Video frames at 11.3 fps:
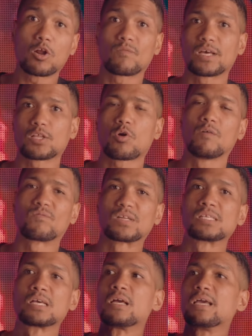of that
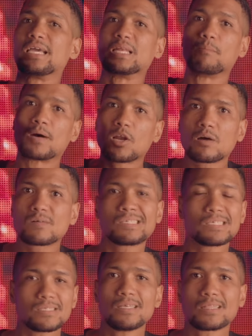conference, in the middle of
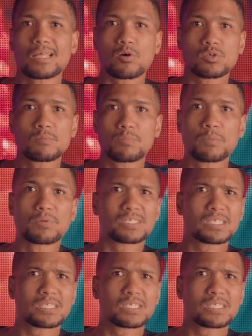16,000 people,